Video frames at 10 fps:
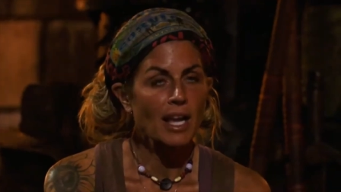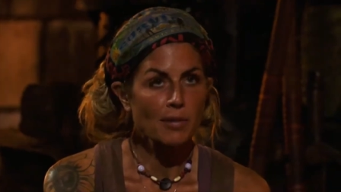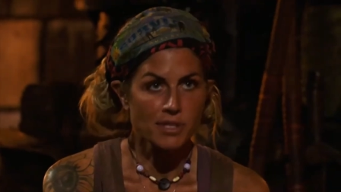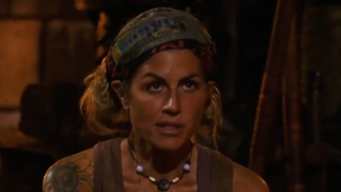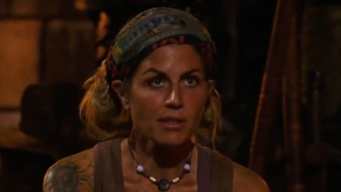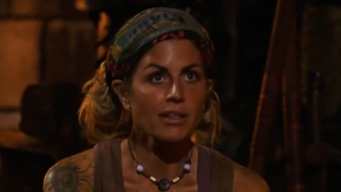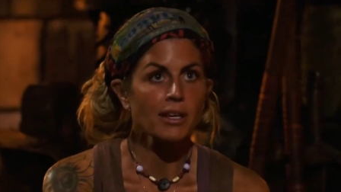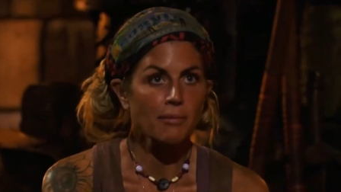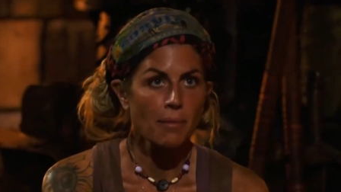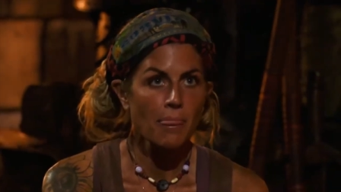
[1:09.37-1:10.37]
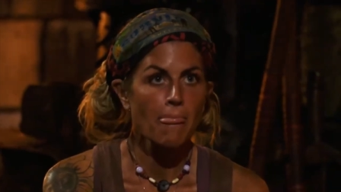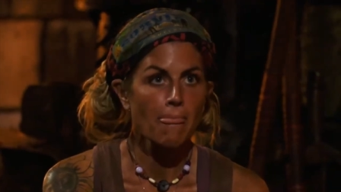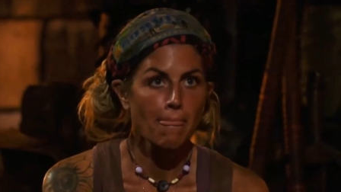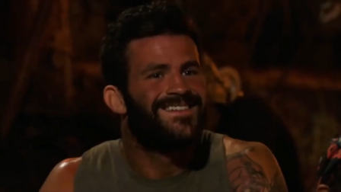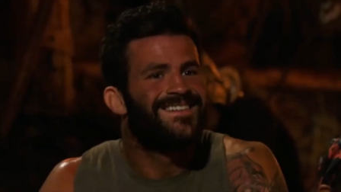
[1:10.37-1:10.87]
Absolutely.
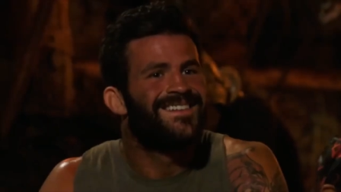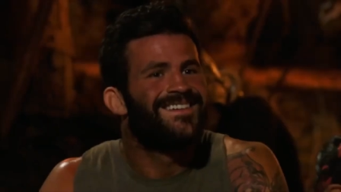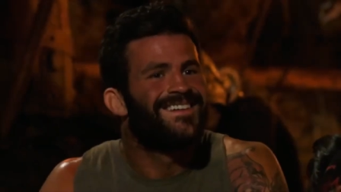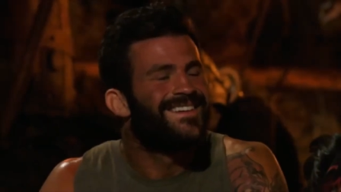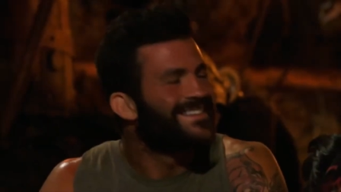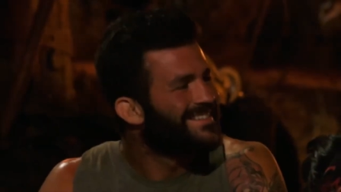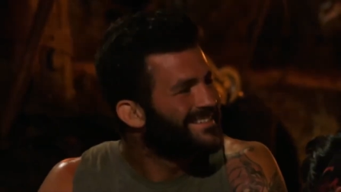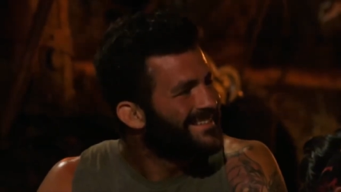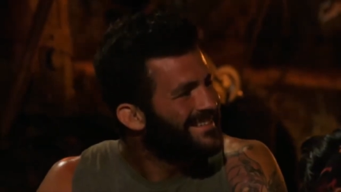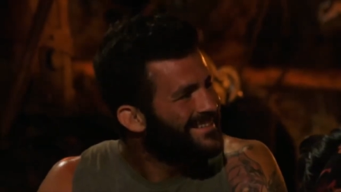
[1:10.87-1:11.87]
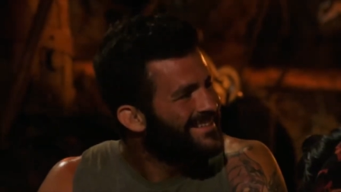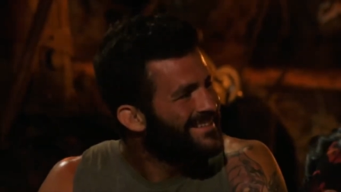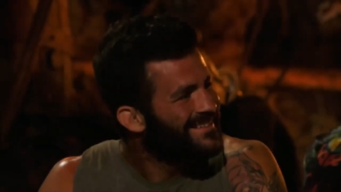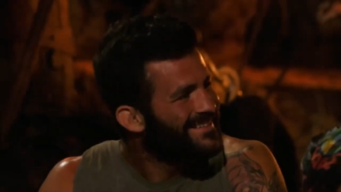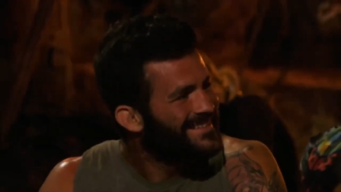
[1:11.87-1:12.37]
You get some sleep,
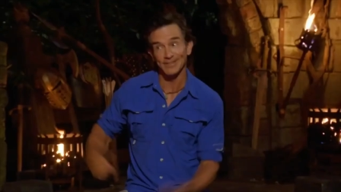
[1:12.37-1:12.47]
Carolyn.